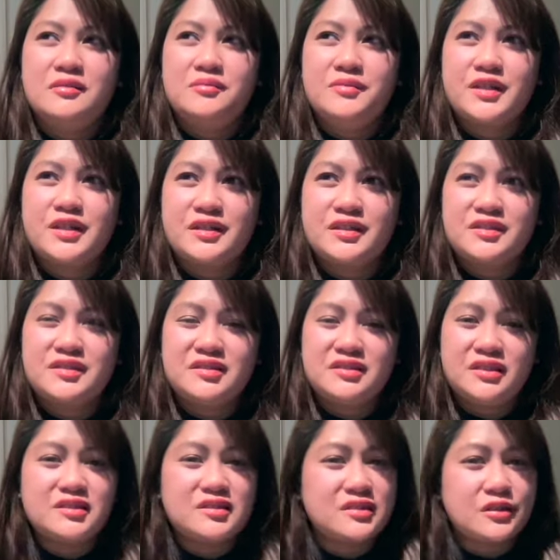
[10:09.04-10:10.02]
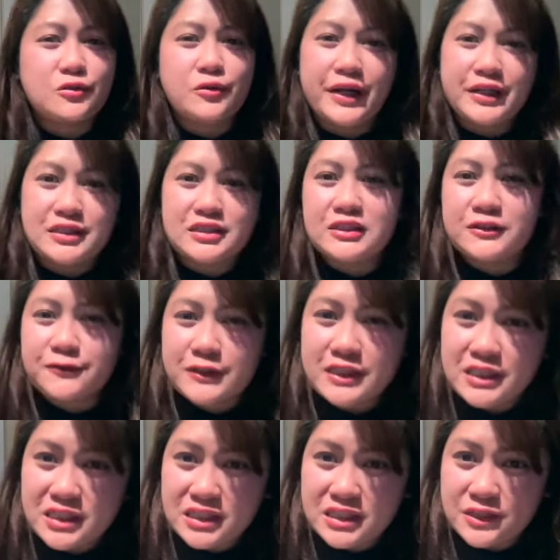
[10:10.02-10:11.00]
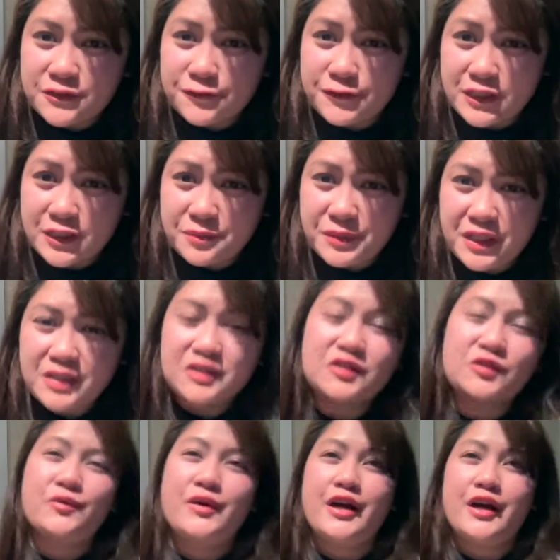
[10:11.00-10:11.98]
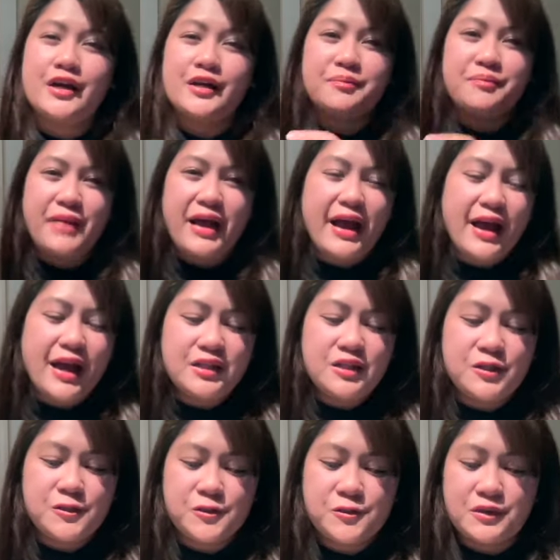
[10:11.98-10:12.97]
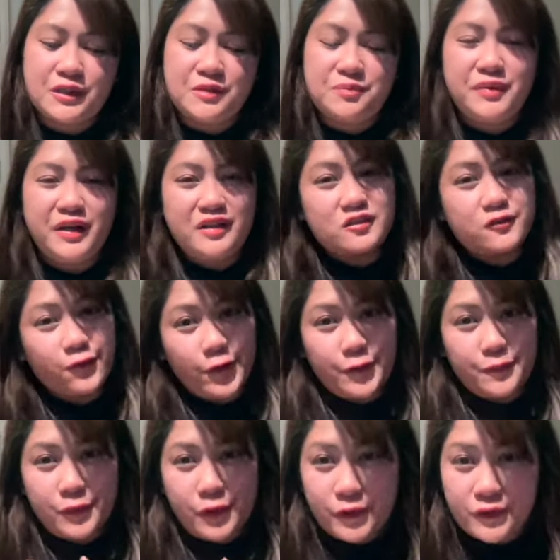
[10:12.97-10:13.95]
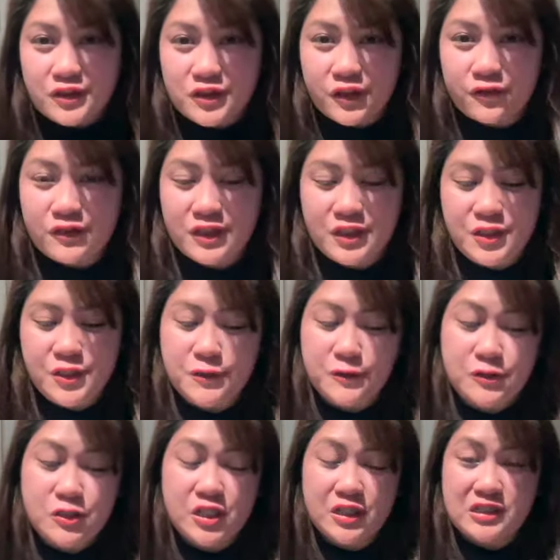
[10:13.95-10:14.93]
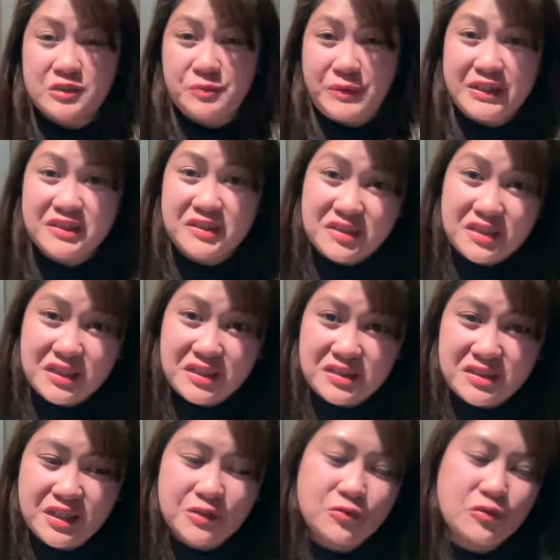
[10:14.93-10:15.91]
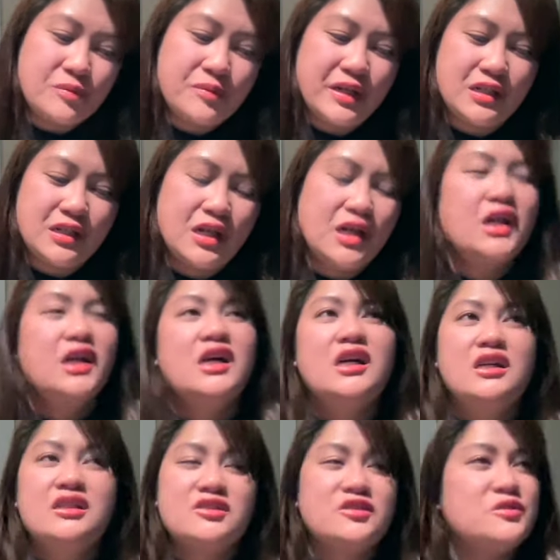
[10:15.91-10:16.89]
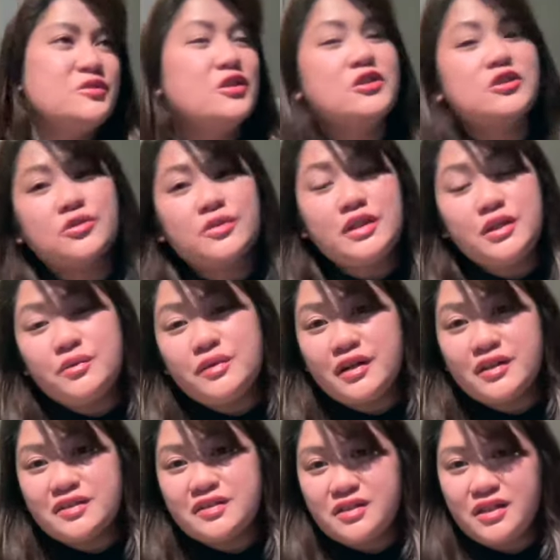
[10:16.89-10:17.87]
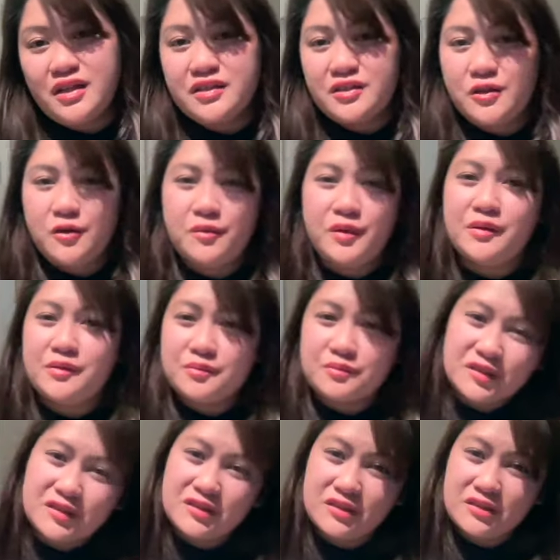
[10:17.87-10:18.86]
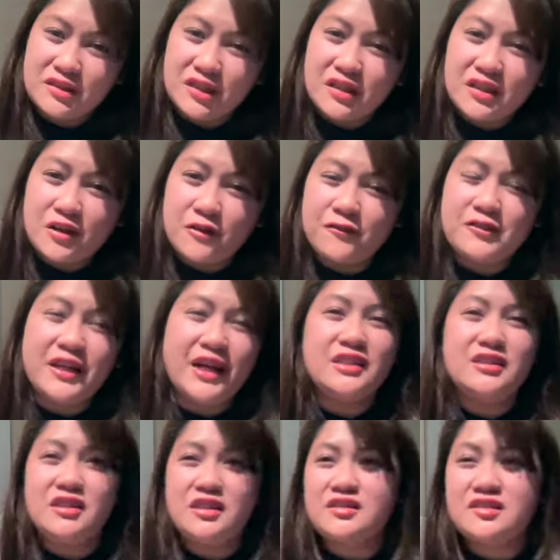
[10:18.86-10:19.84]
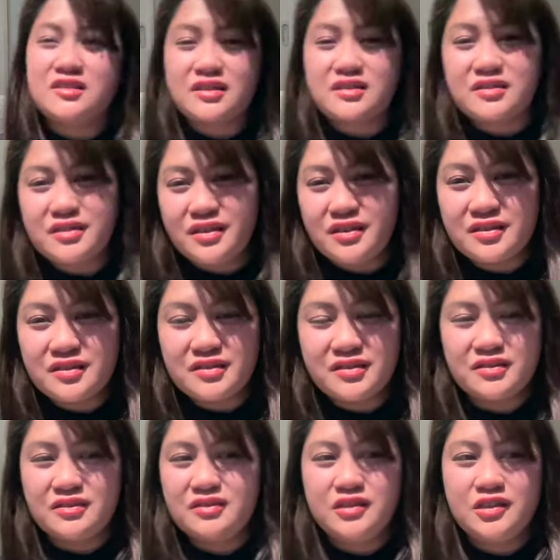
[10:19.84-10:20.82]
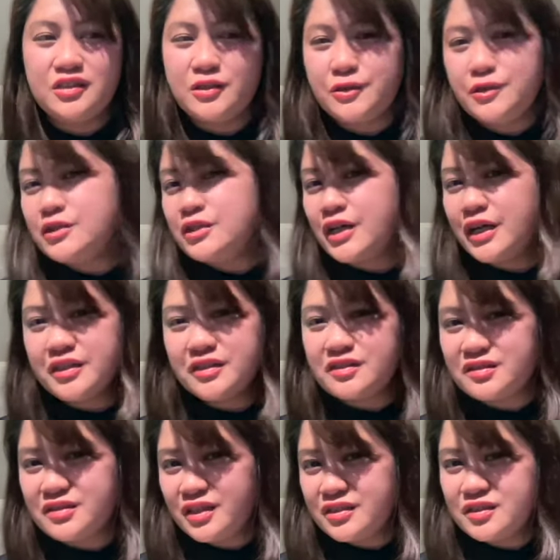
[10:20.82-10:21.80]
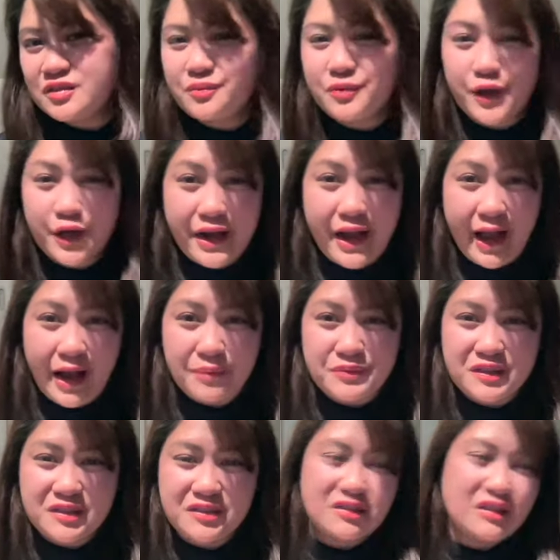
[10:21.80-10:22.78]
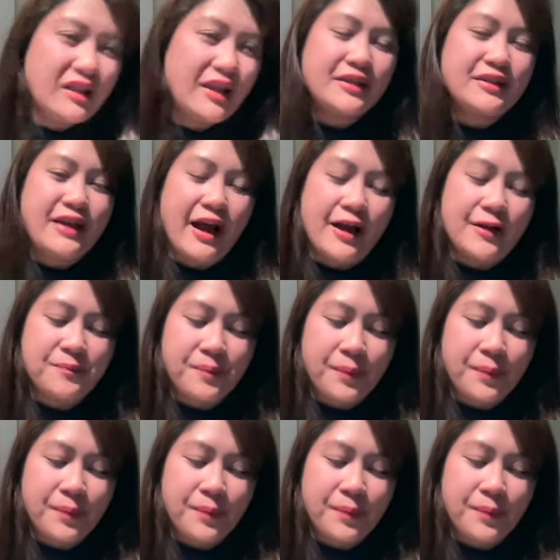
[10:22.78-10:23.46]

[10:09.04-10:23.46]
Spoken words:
Because it's quite different in the Philippines, where man usually pays for most of the huge expenses, and women, so usually we are stay-at-home moms. Think of 1960s, United States, perhaps like that.